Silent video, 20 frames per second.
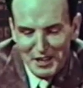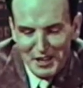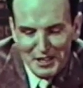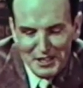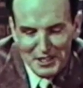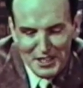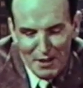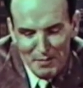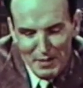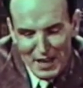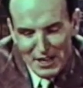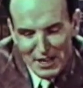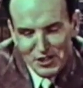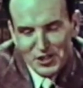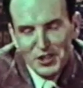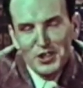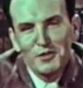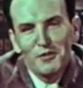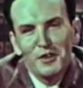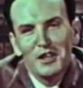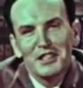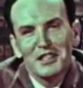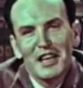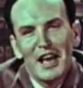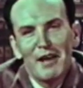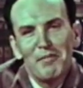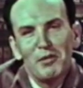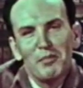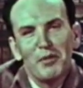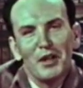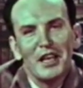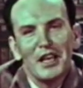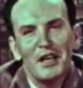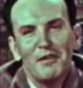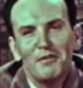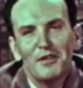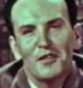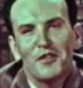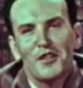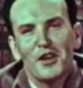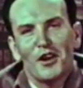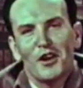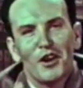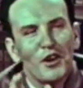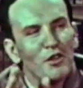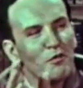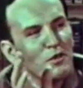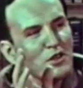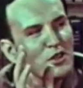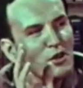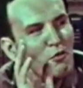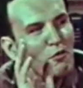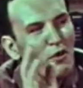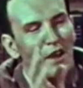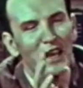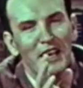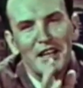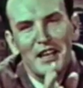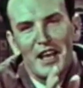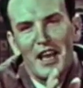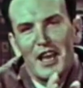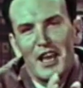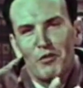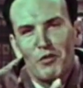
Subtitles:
Some ancients, for example, believed that the earth was a winged egg